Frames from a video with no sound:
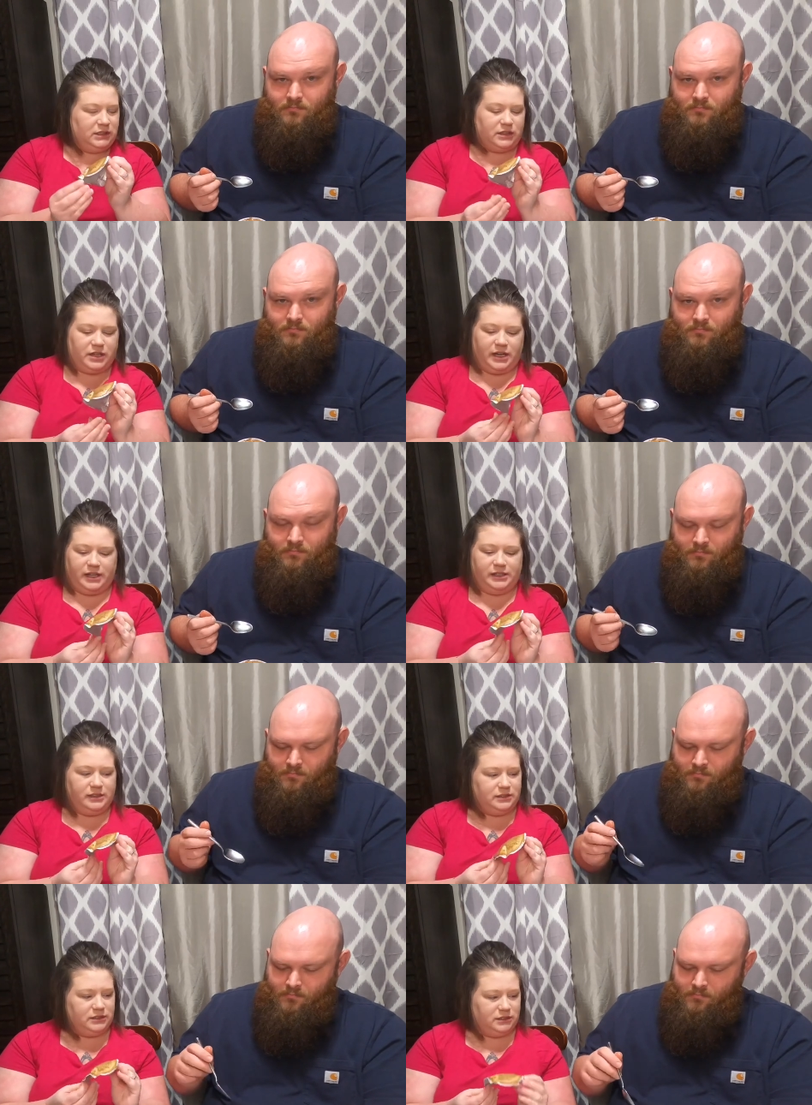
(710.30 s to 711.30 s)
Speaker 1: Okay.
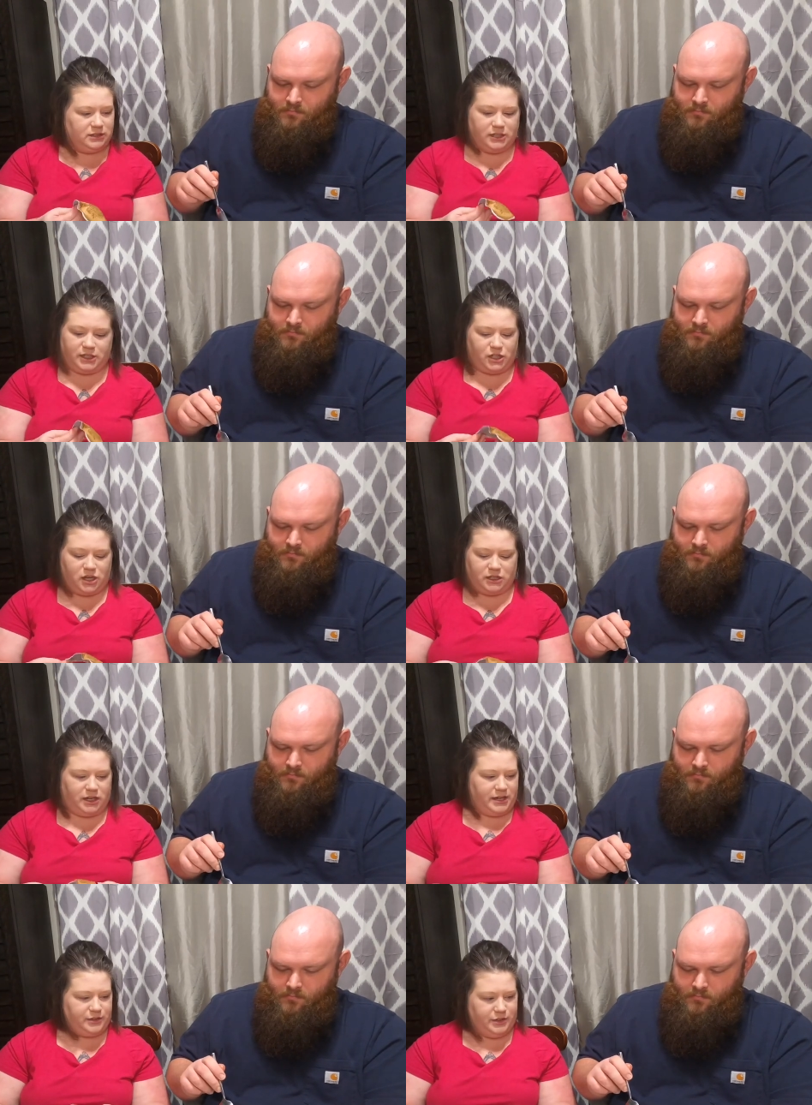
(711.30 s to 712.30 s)
Looks like chocolate
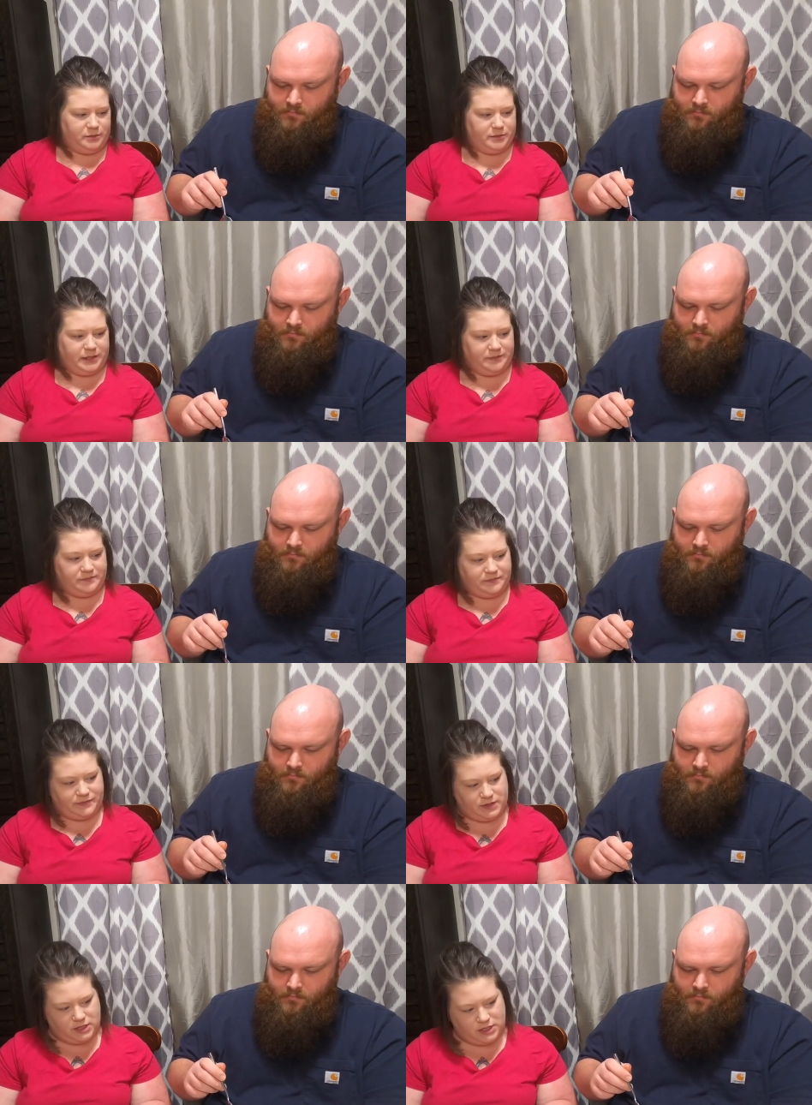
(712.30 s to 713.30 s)
ice cream to me.
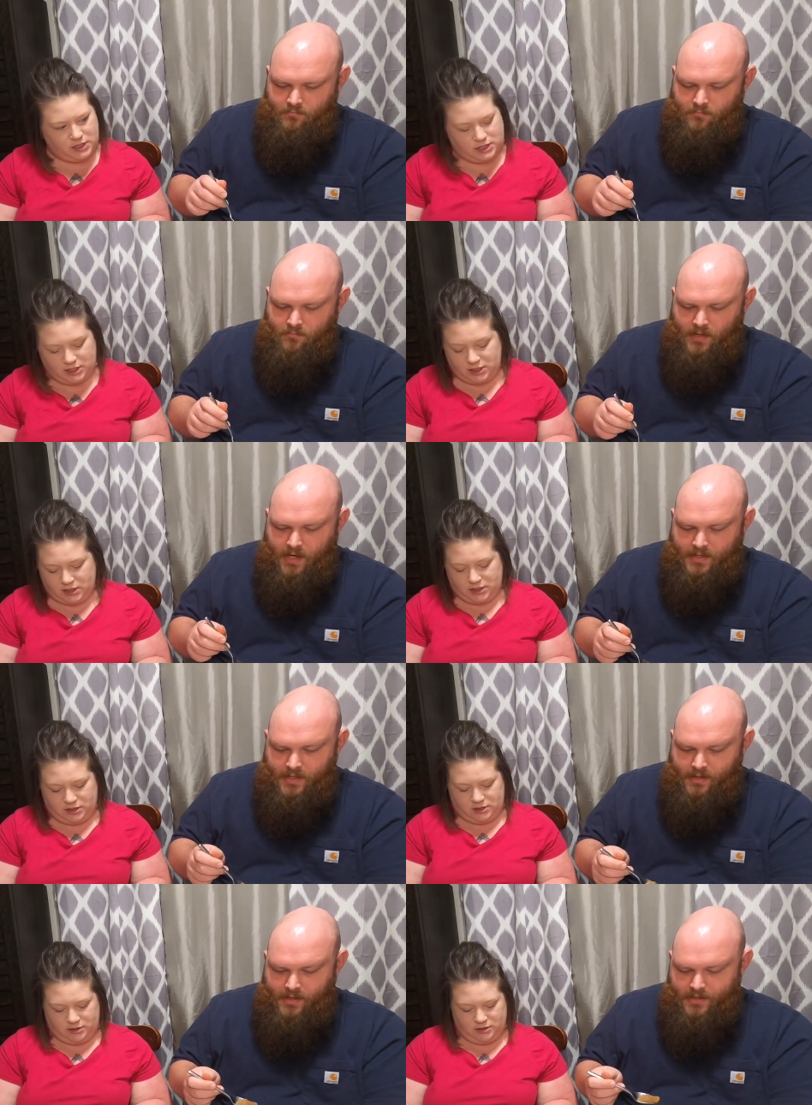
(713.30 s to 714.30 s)
Speaker 2: I
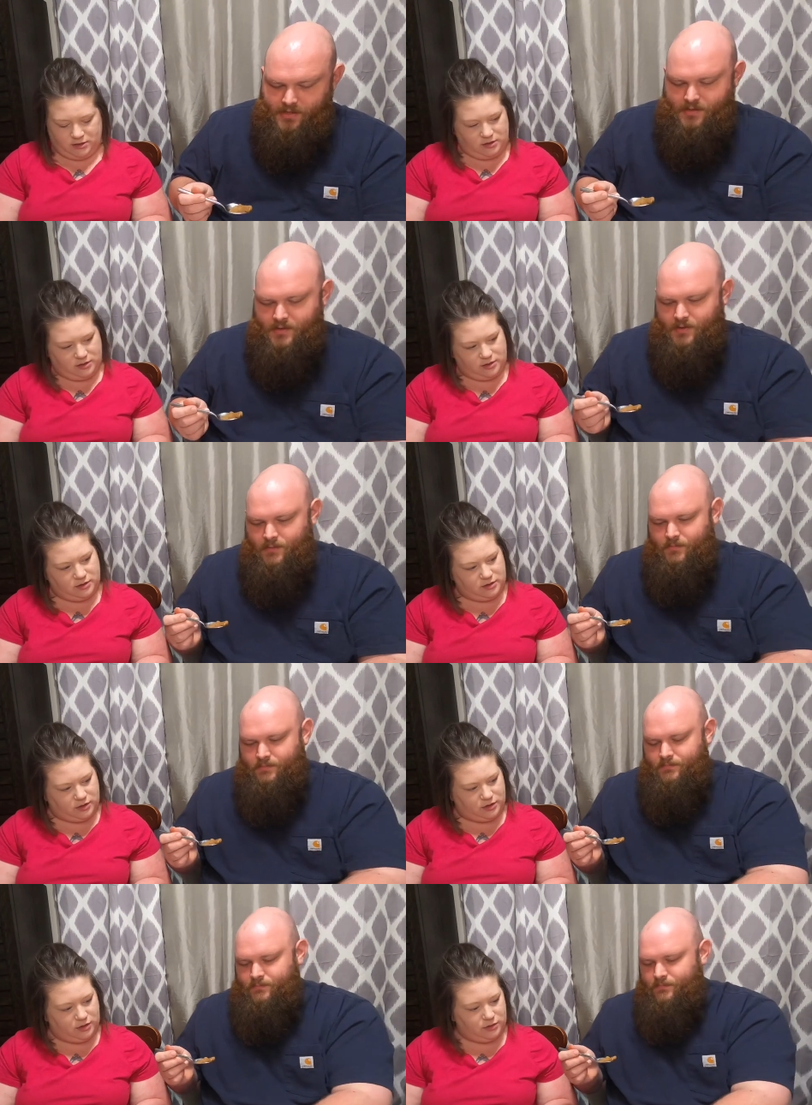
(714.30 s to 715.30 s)
see a lot of chunks, though.
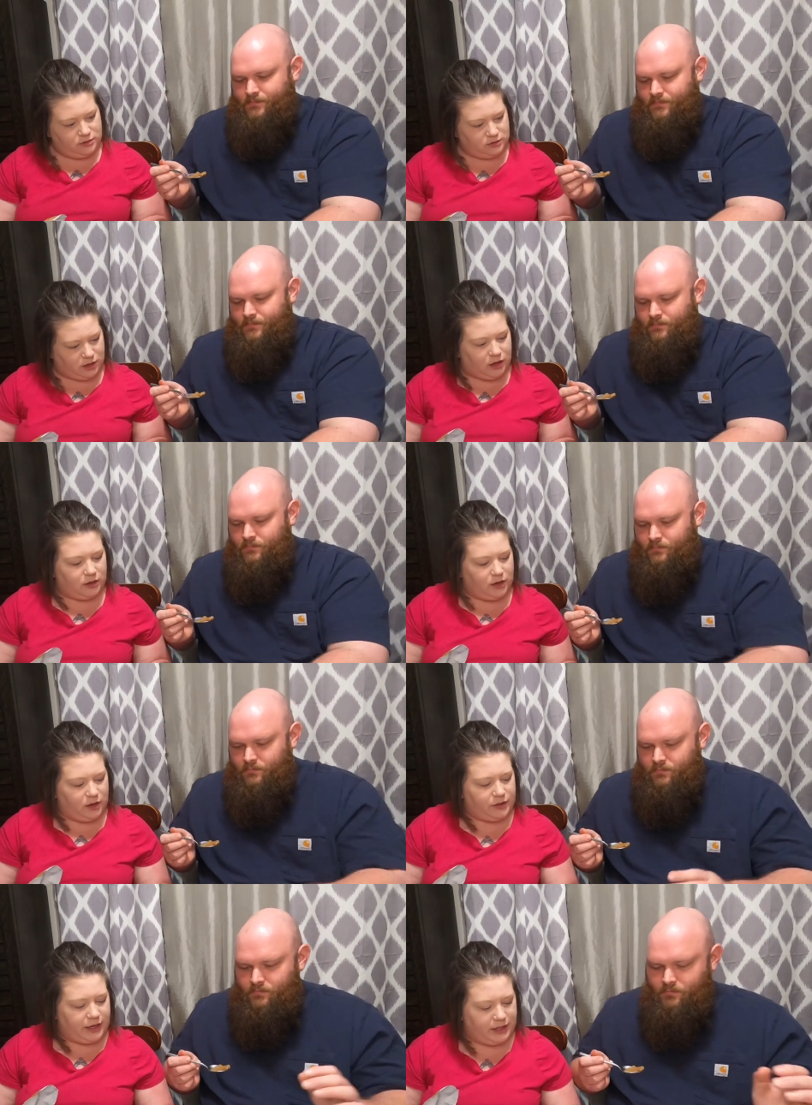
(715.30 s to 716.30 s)
Speaker 1: Do you? Oh,
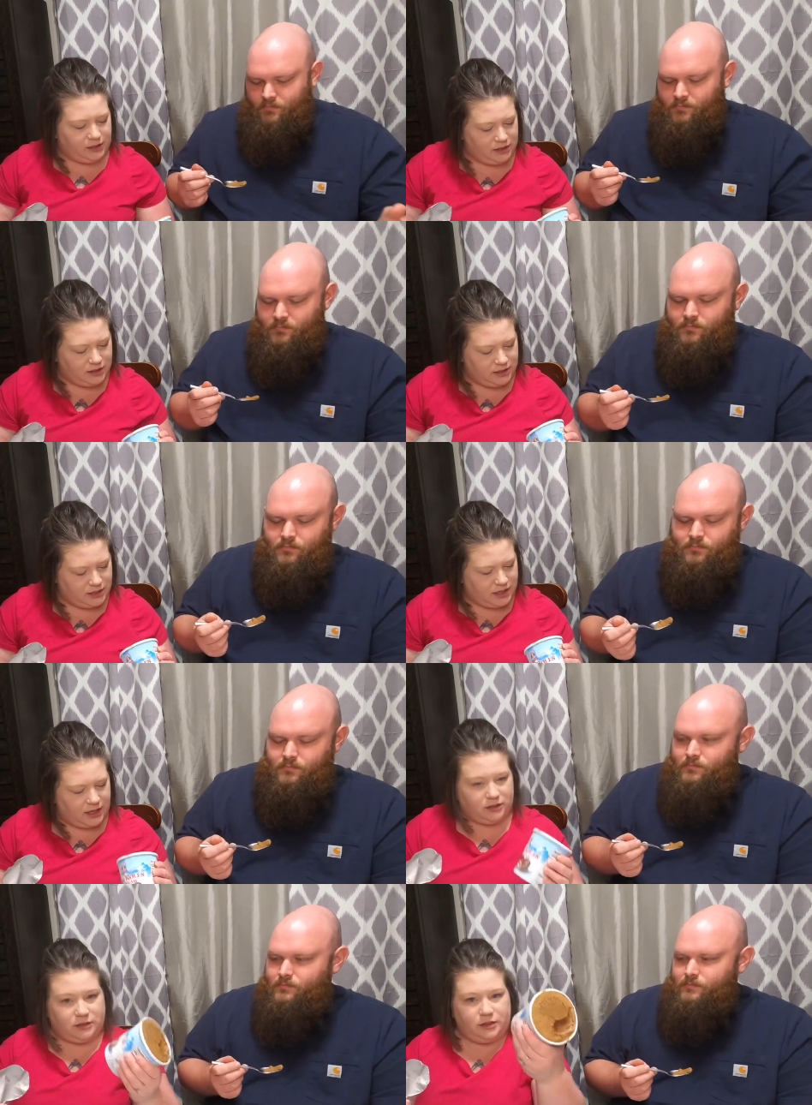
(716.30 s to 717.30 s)
okay.
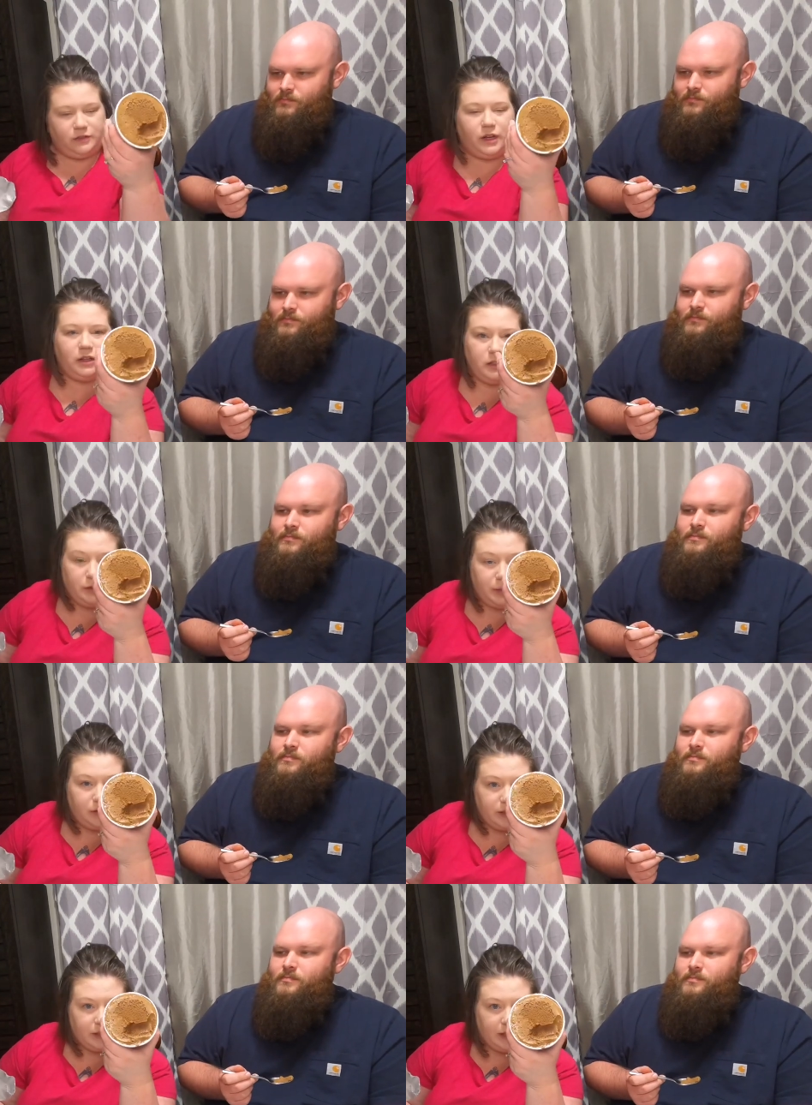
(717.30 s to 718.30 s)
I don't know if y'all are going to be
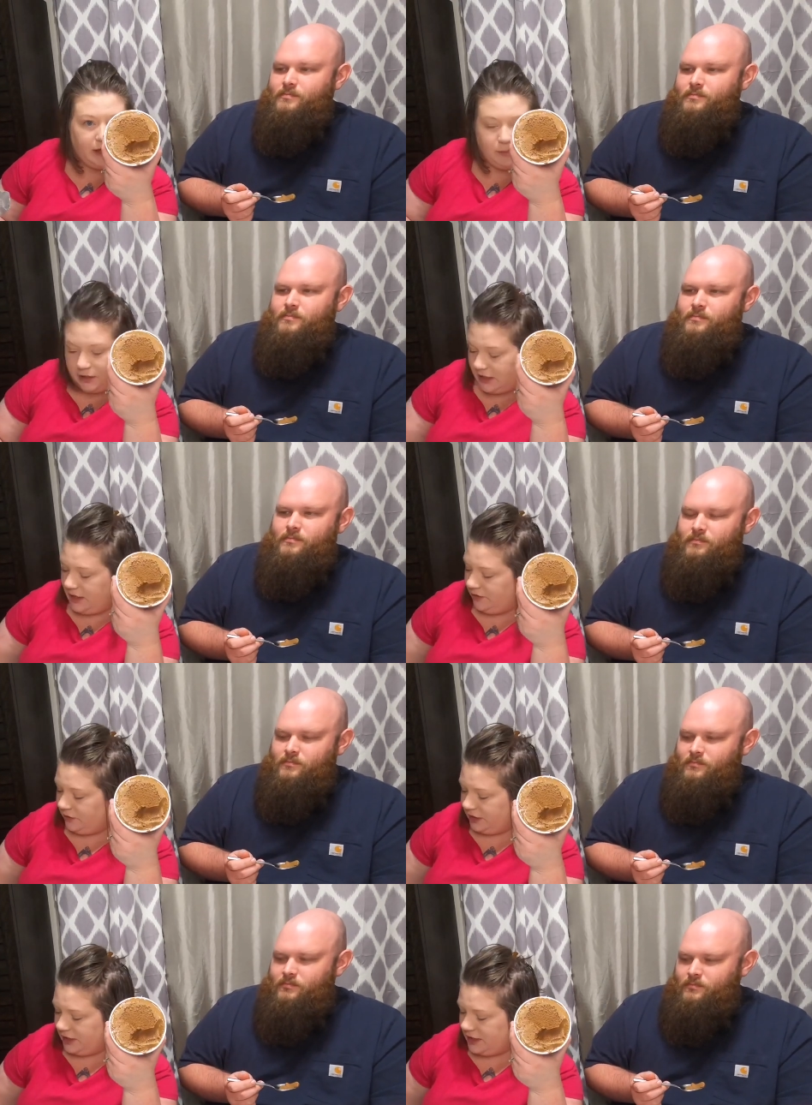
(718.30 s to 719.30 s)
able to get that, but I
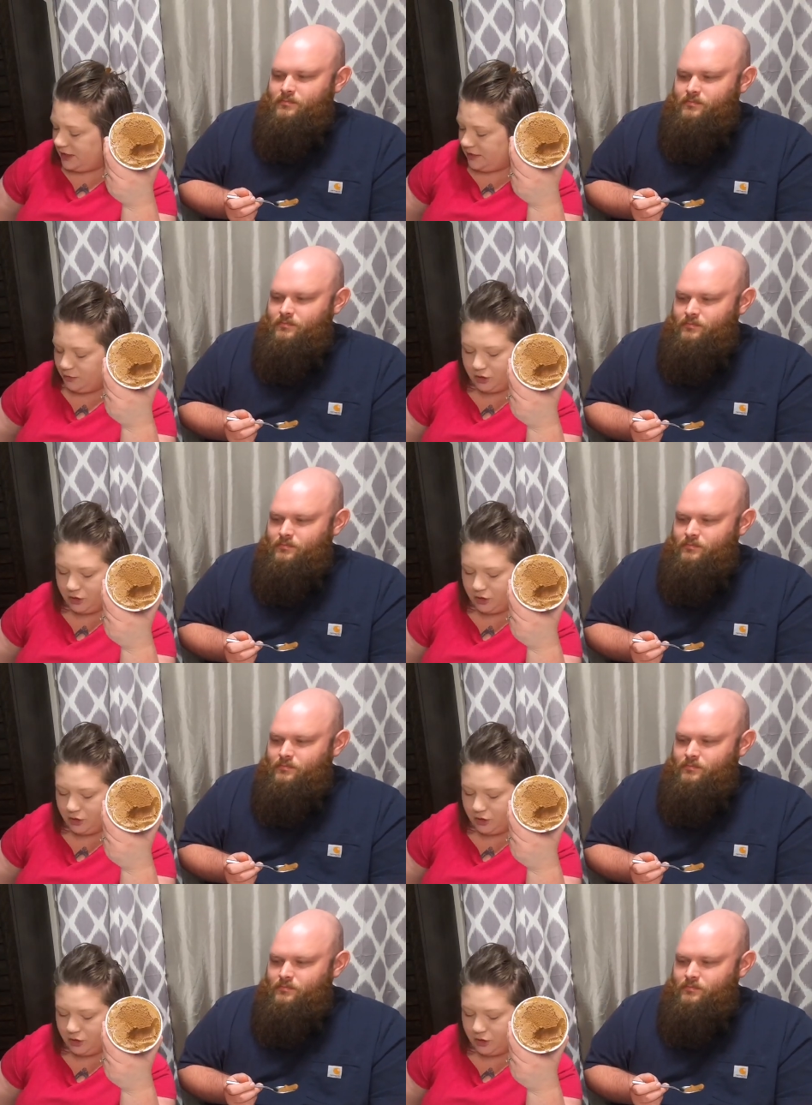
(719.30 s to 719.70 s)
definitely see some